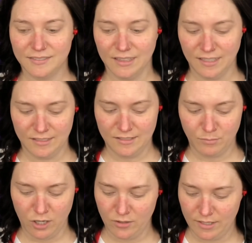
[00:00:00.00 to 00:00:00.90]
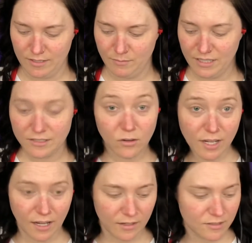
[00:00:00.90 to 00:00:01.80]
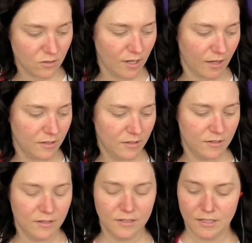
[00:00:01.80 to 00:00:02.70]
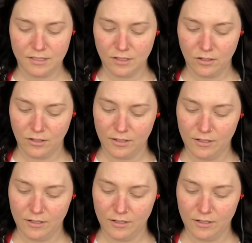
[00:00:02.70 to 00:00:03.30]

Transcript: Lid's broken, but it's okay, it's okay. It's all good.